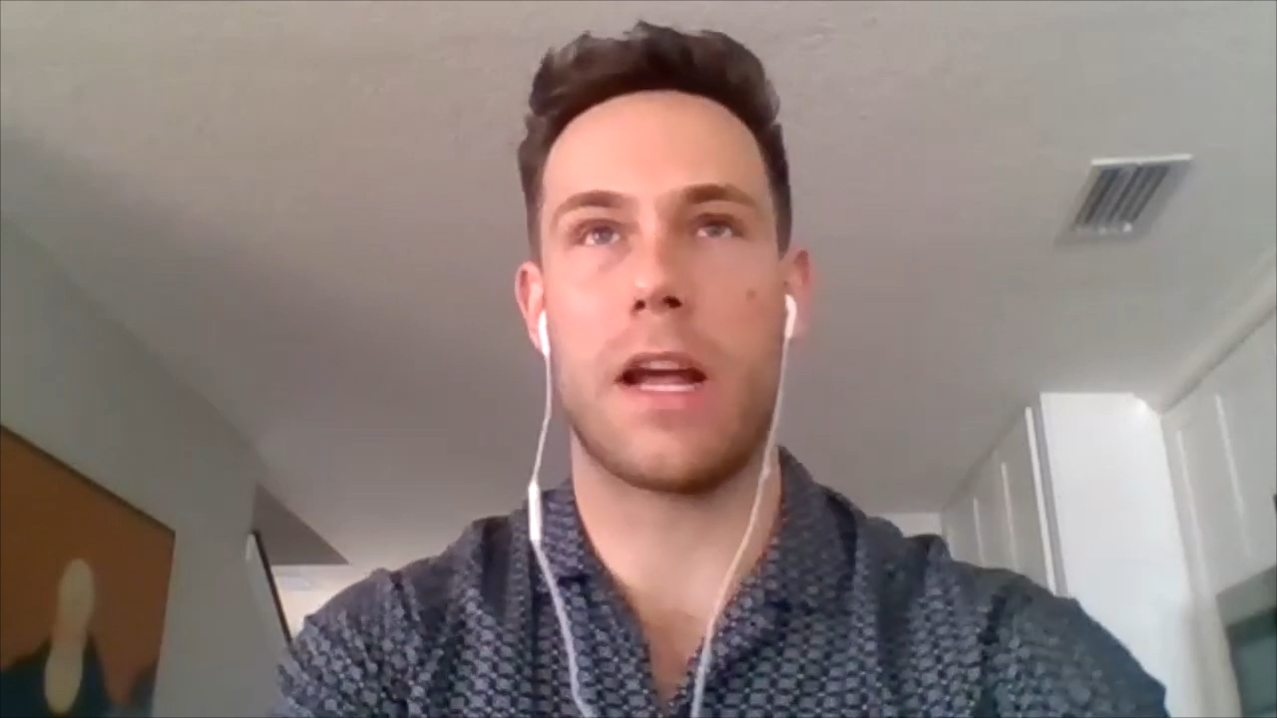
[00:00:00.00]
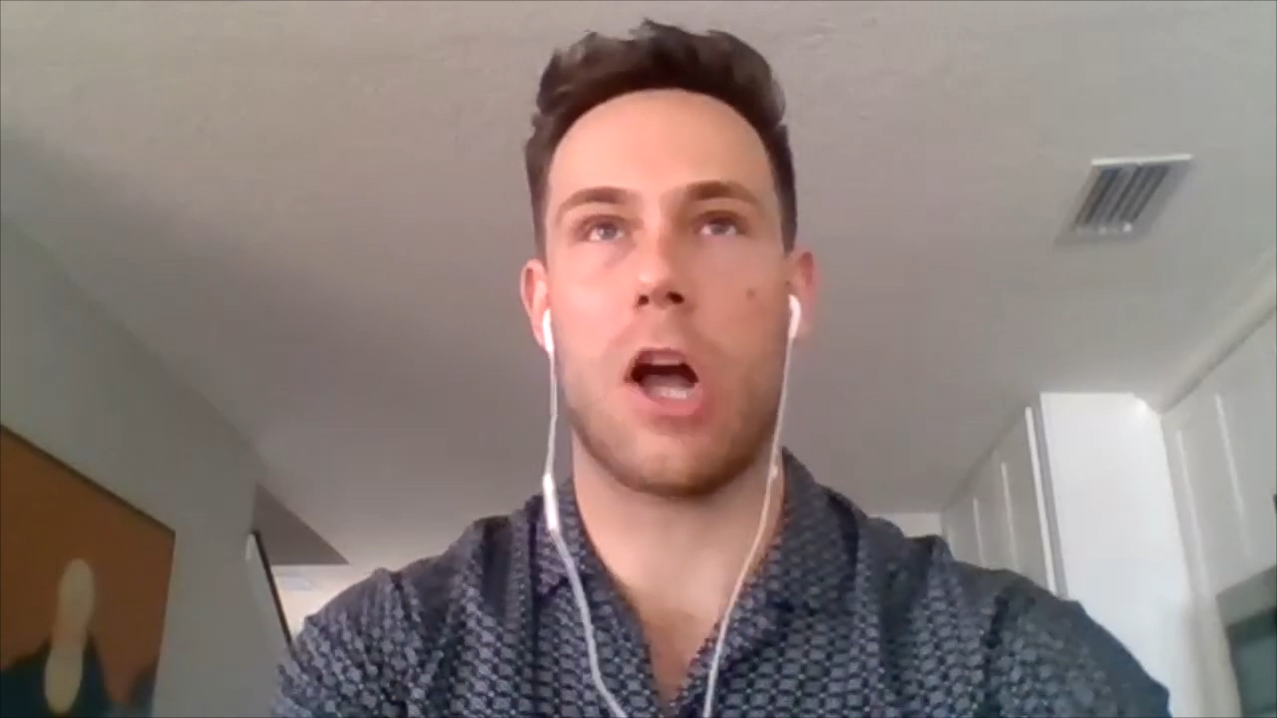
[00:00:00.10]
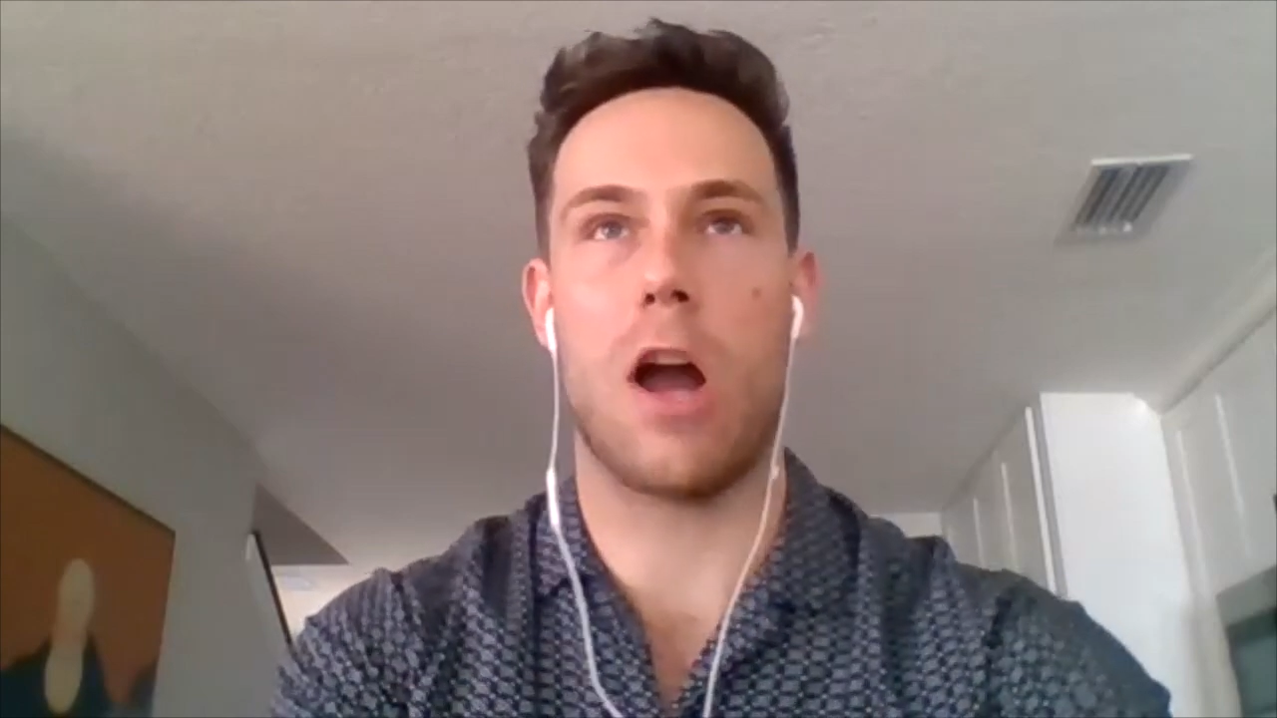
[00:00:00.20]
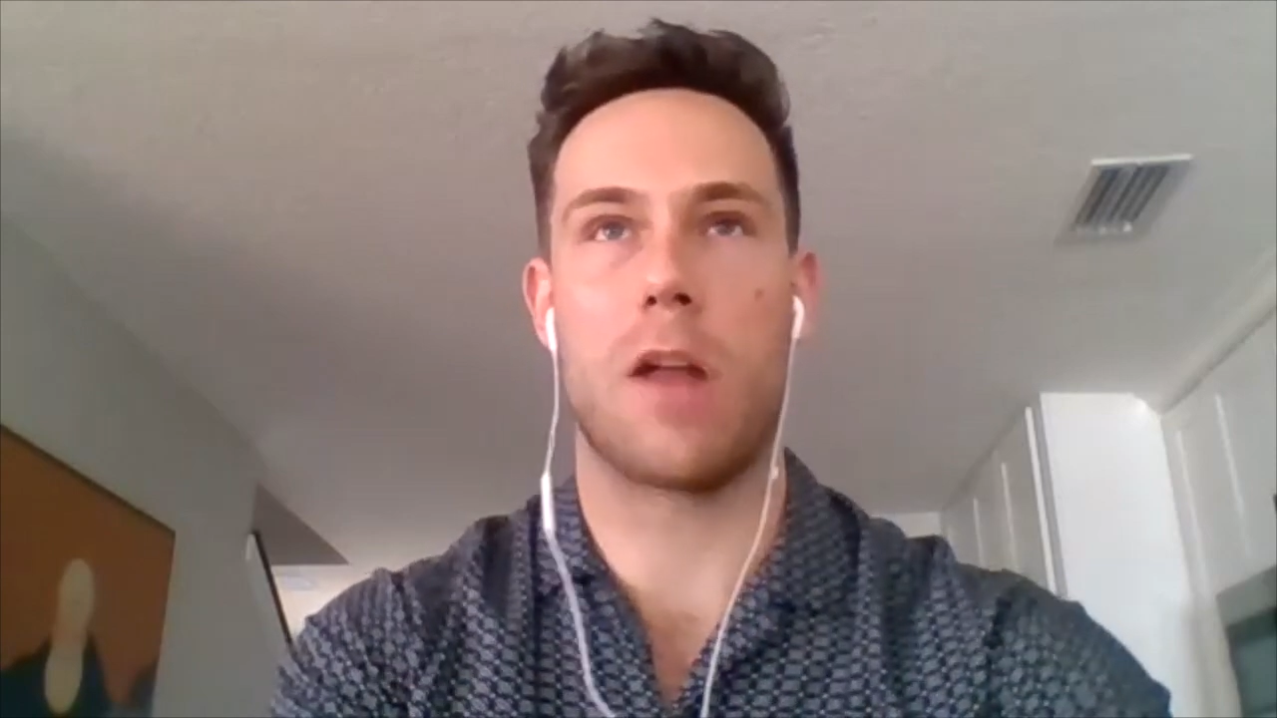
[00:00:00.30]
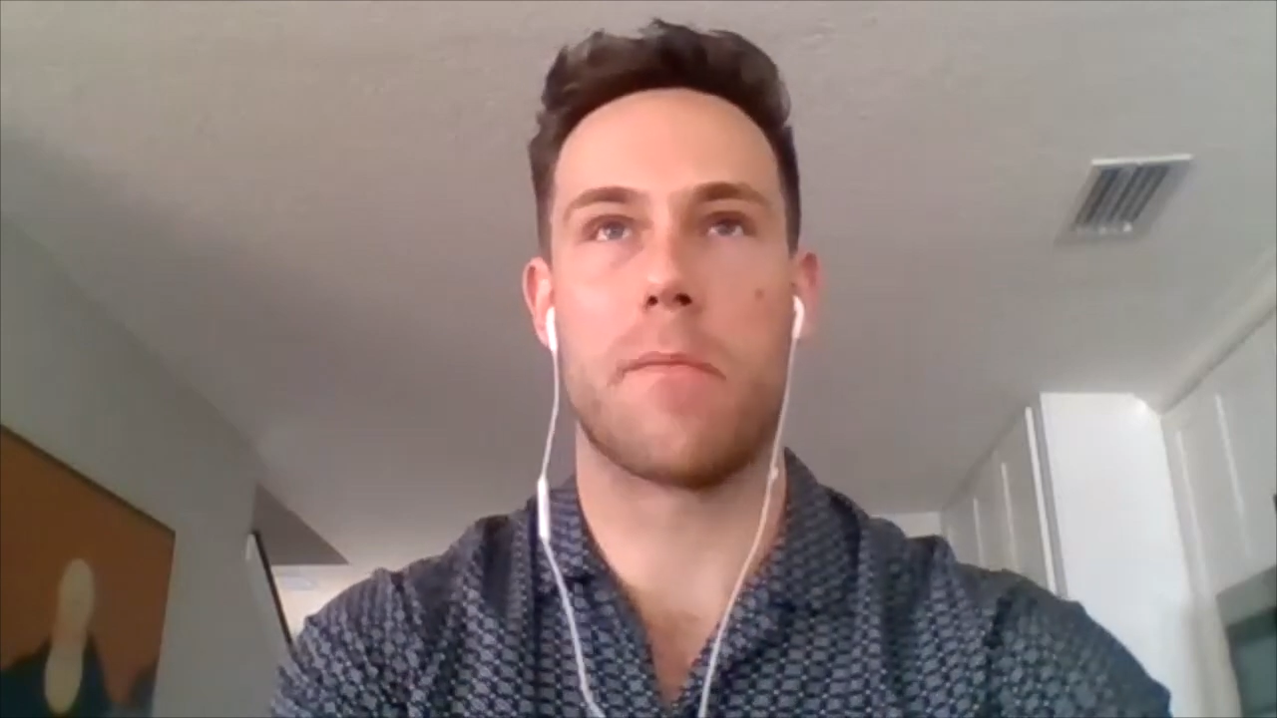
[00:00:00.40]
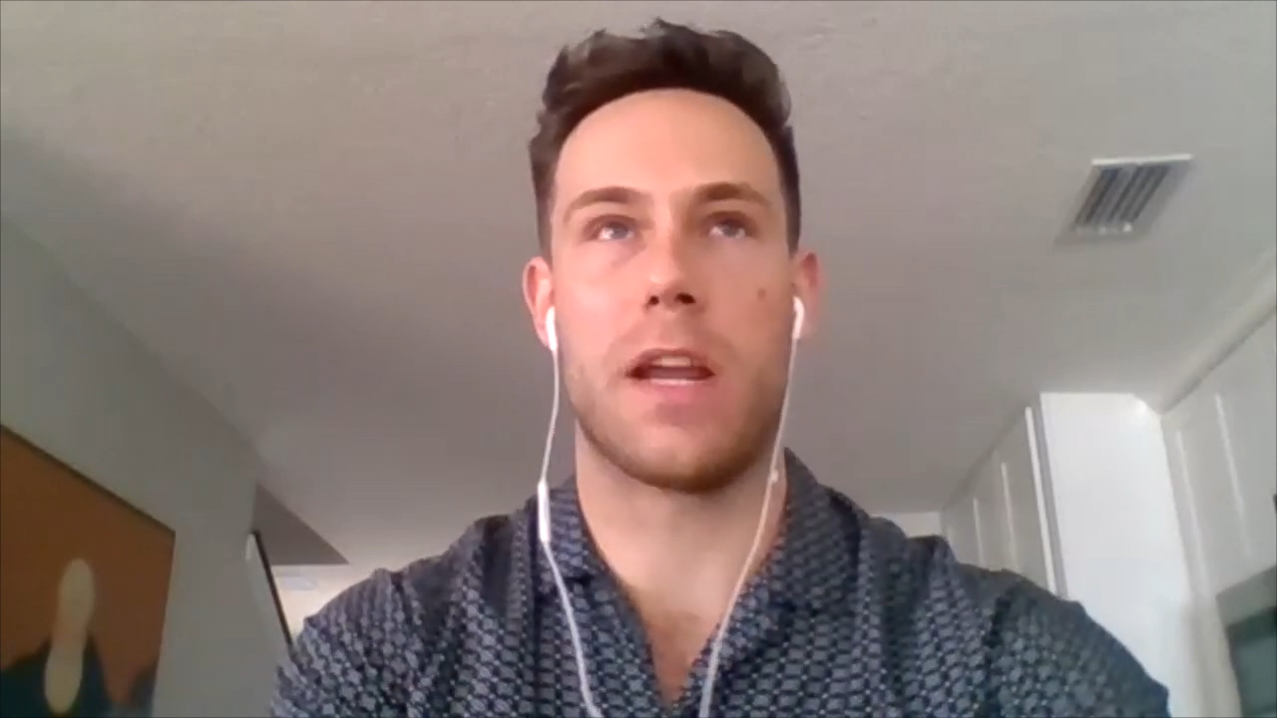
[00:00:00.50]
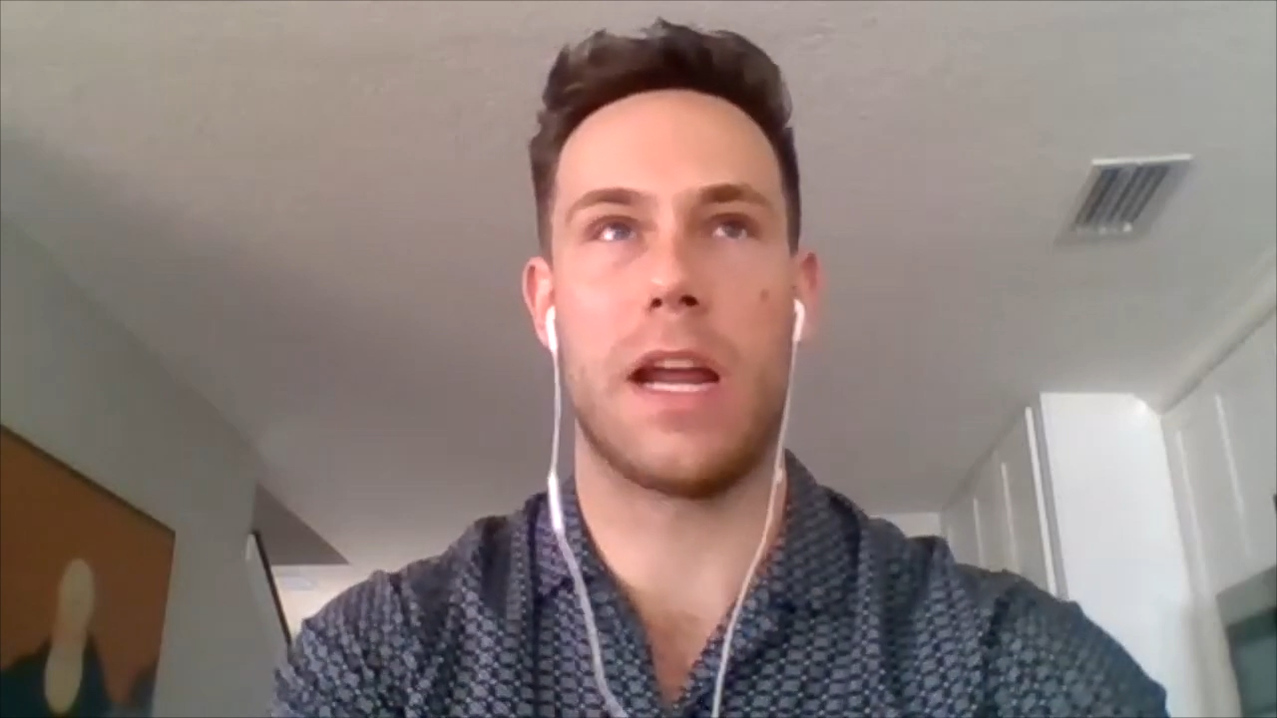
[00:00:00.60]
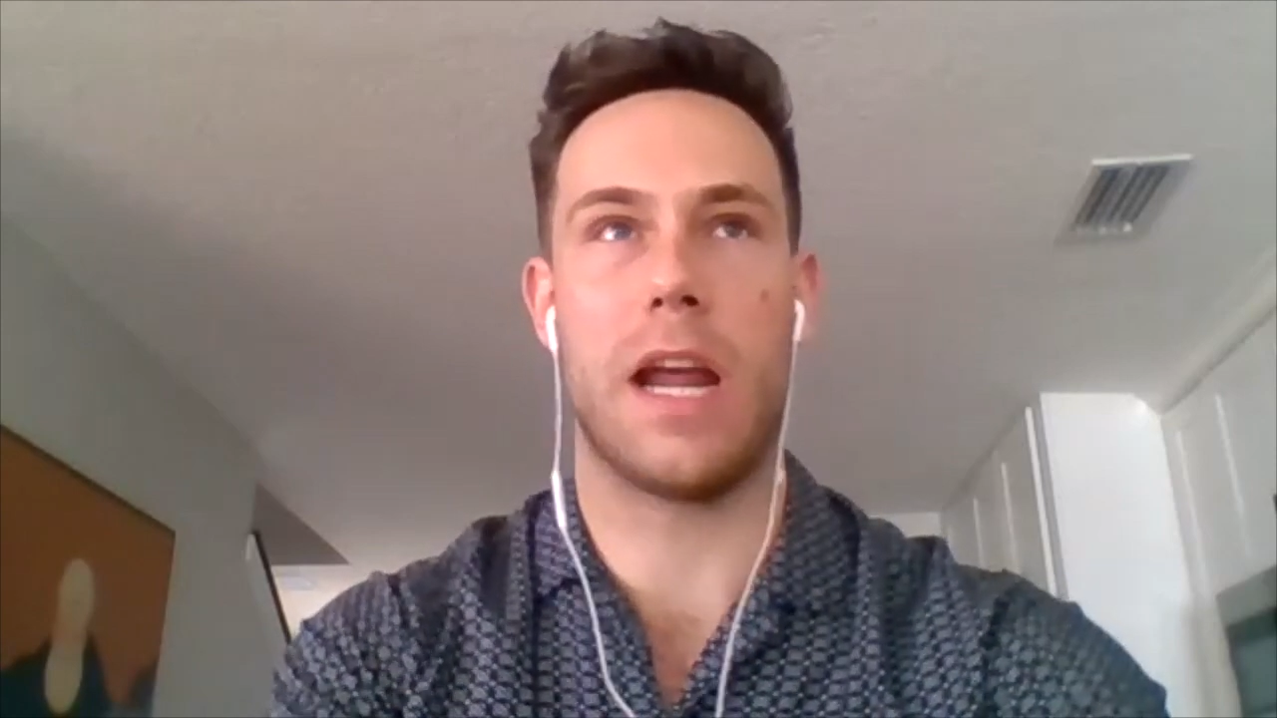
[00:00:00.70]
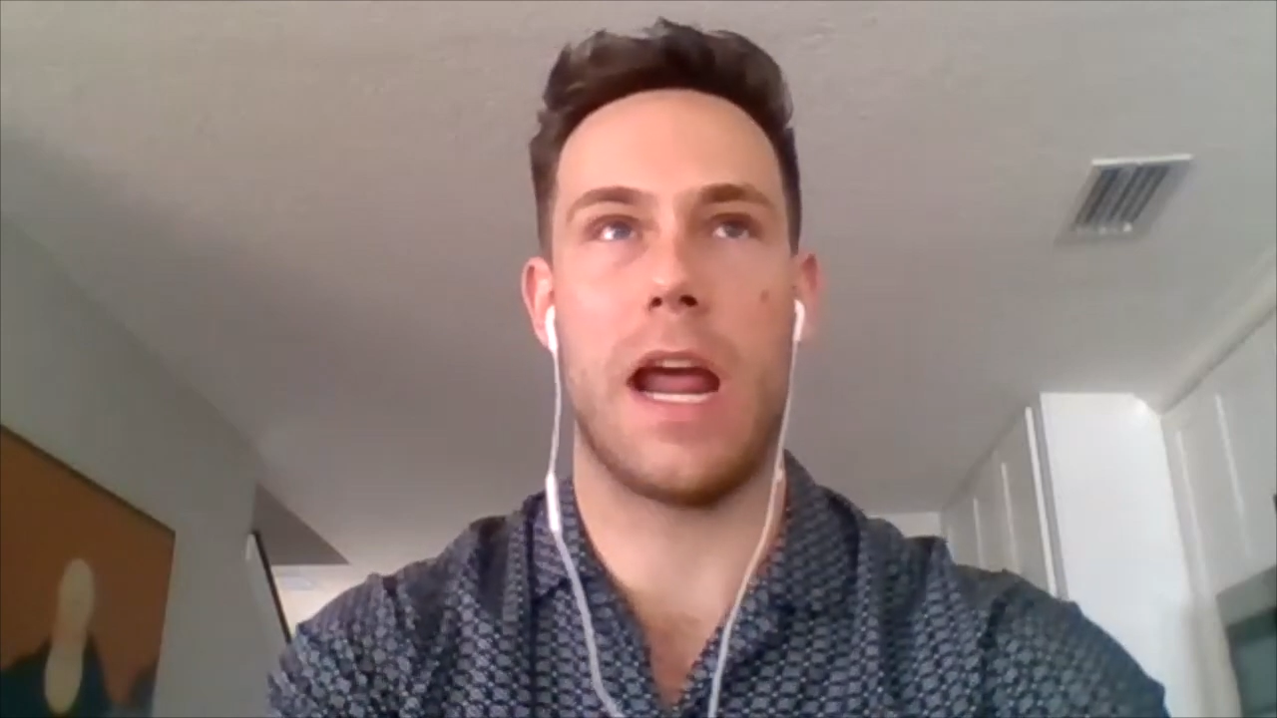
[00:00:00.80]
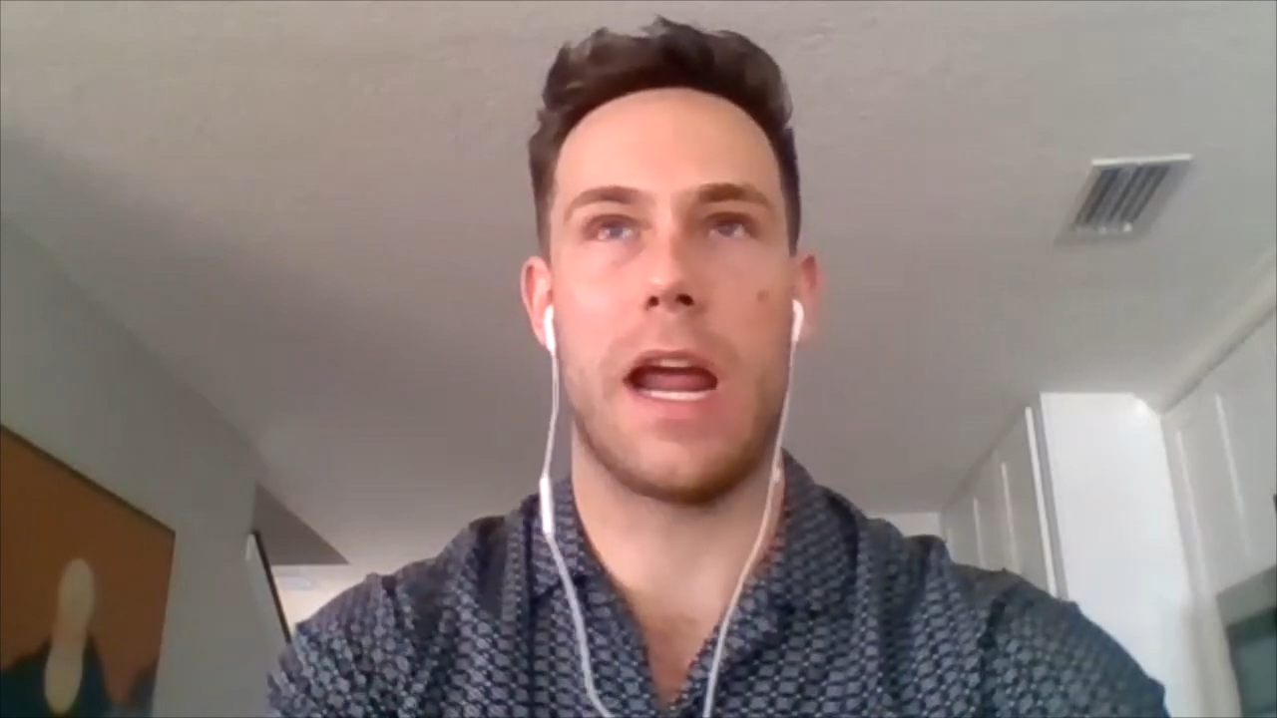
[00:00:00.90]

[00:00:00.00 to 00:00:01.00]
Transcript: economy